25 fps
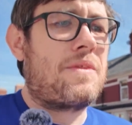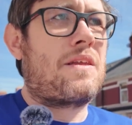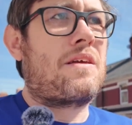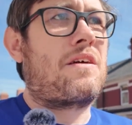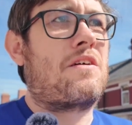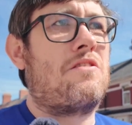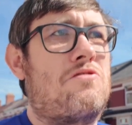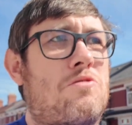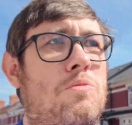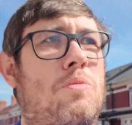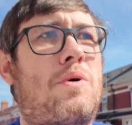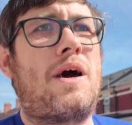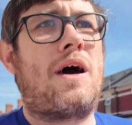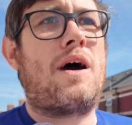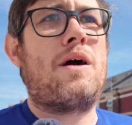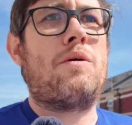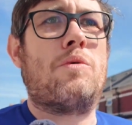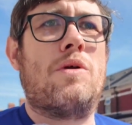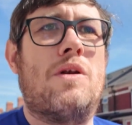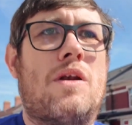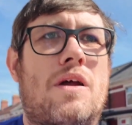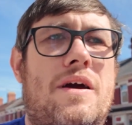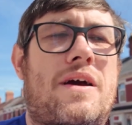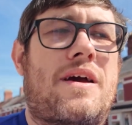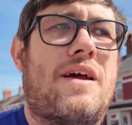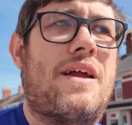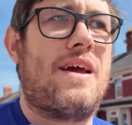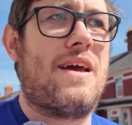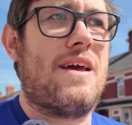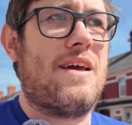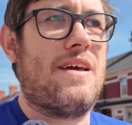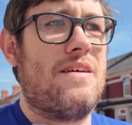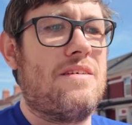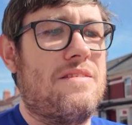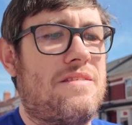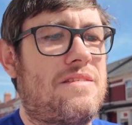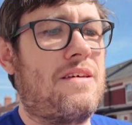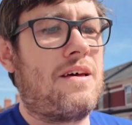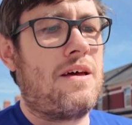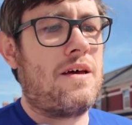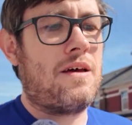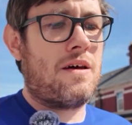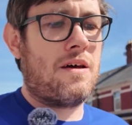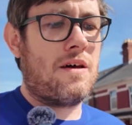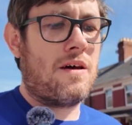Because the way I would look at it is,